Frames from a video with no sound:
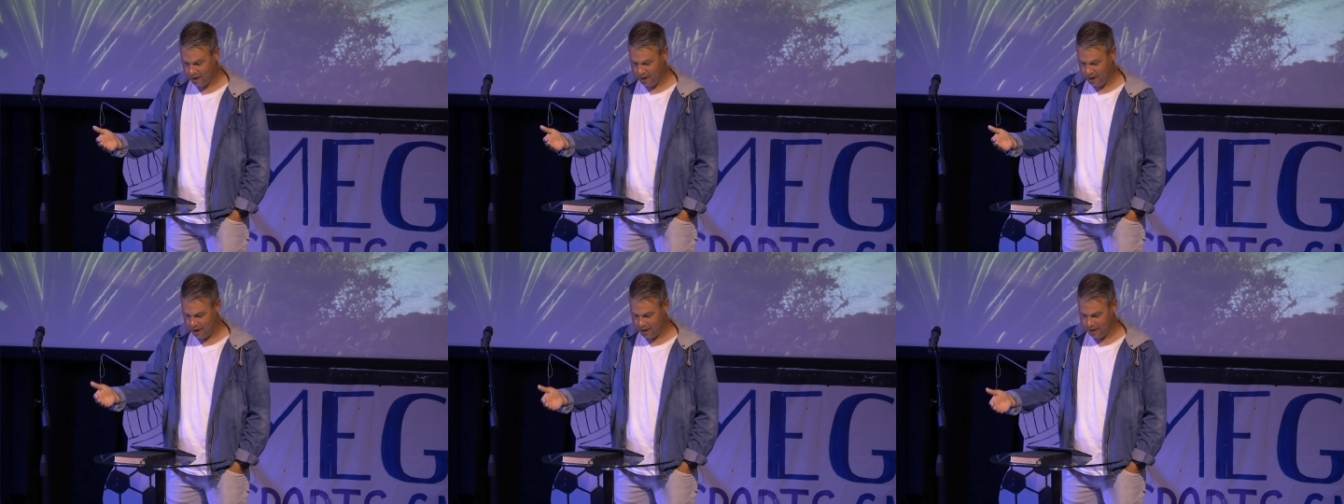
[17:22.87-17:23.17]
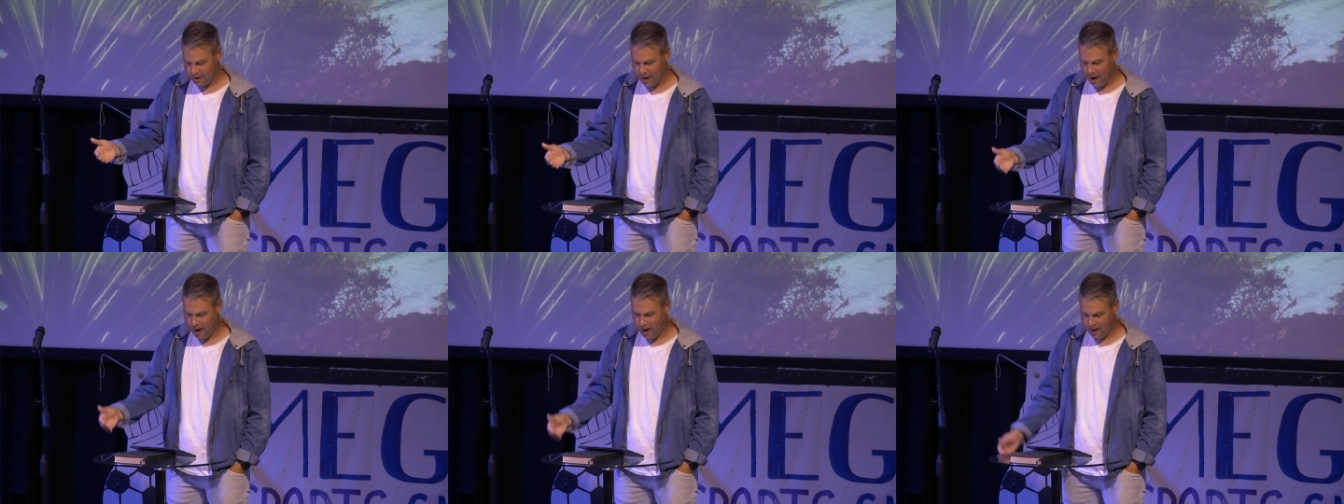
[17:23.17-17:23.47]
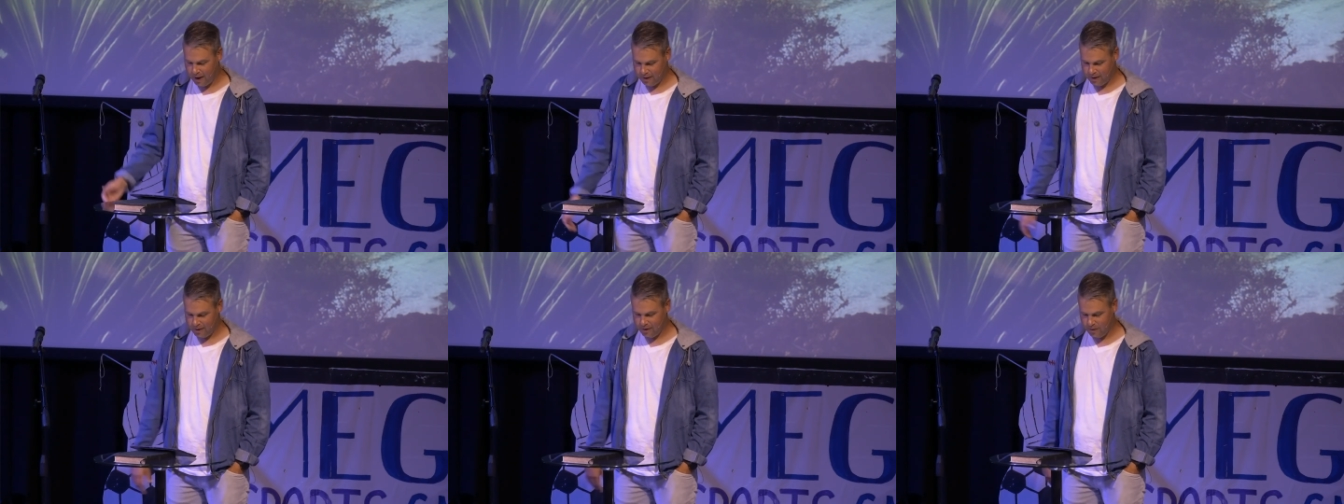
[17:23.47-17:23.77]
in
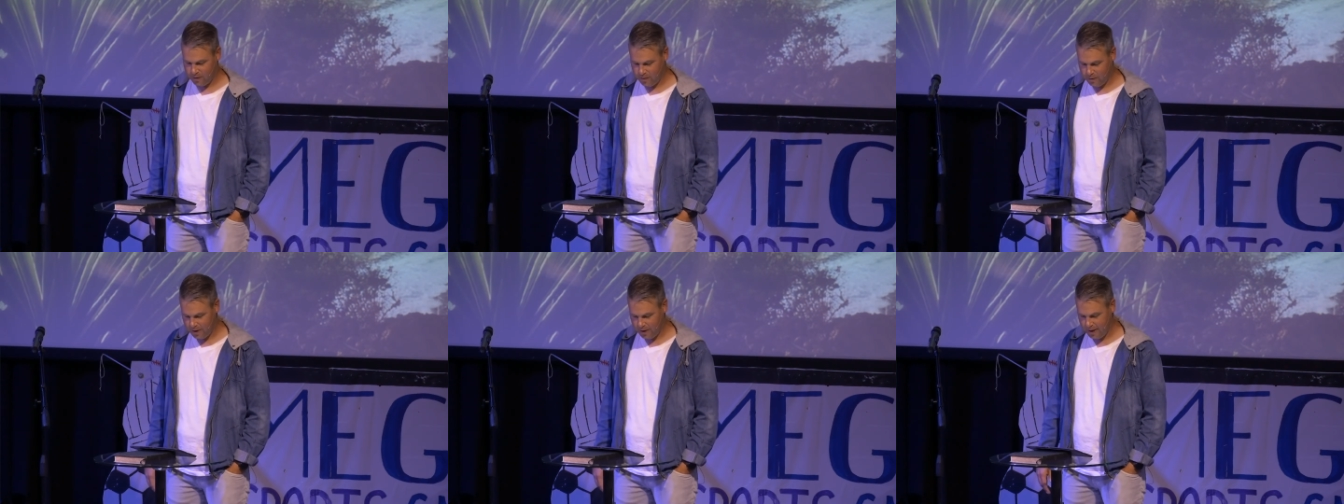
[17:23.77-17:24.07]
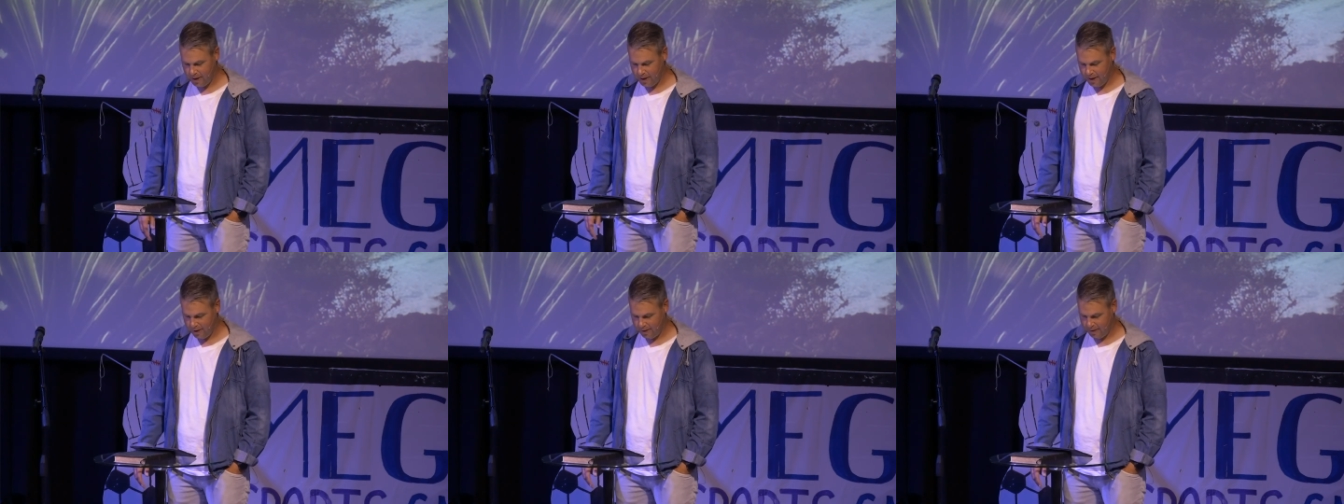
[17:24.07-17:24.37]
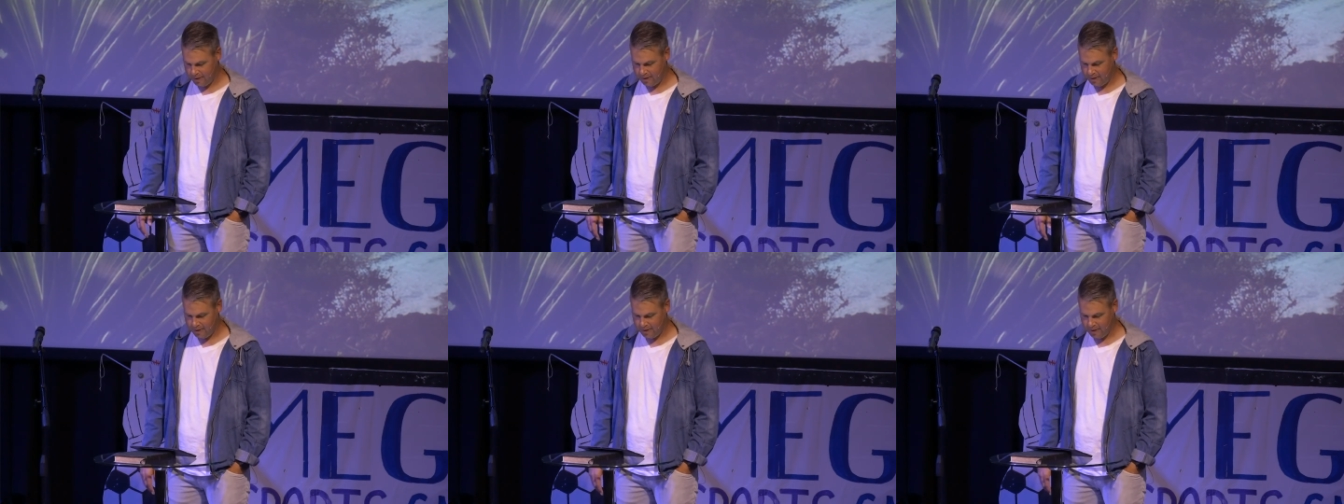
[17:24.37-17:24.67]
God and who he
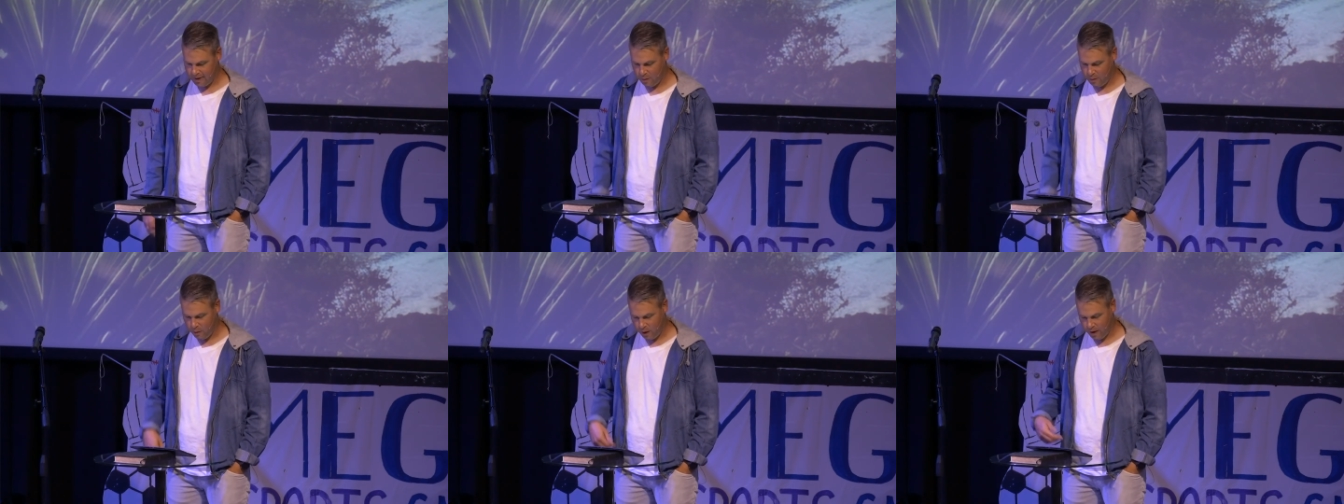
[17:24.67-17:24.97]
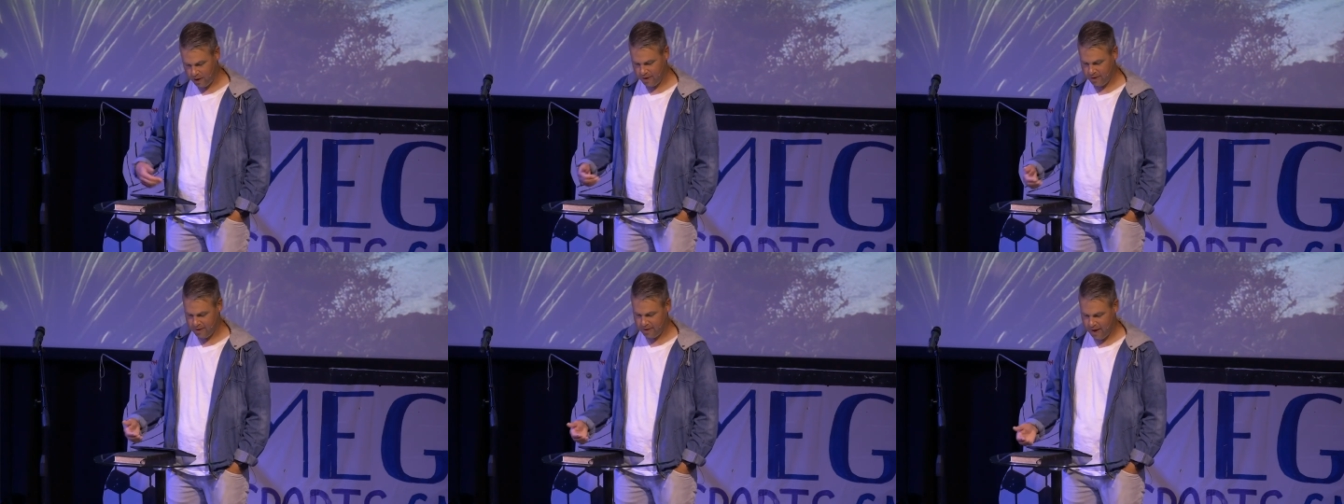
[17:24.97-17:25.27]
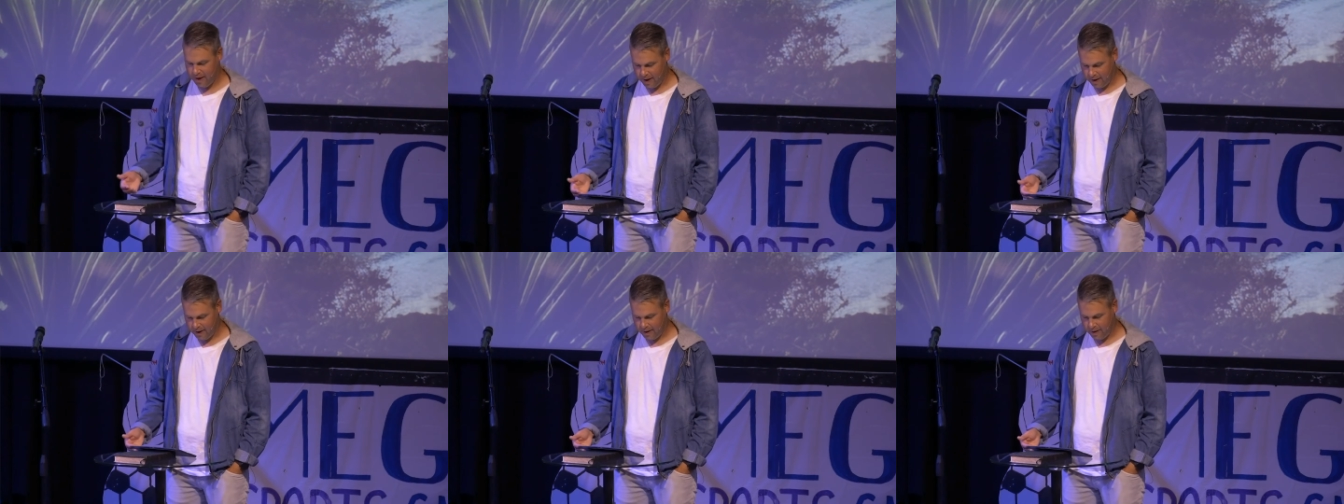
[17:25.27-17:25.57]
is and what he
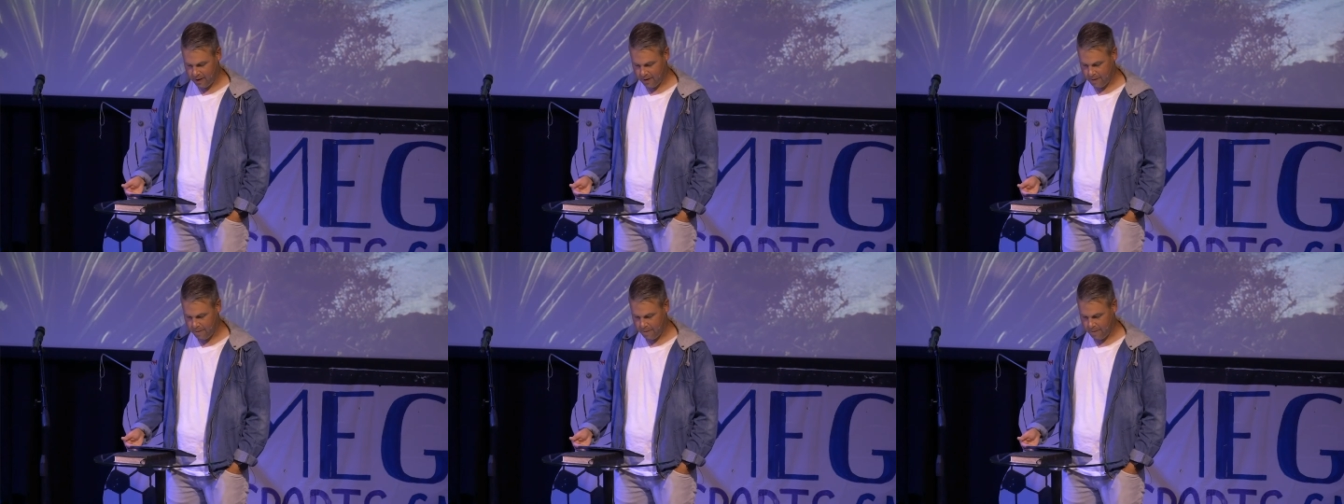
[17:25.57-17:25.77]
said.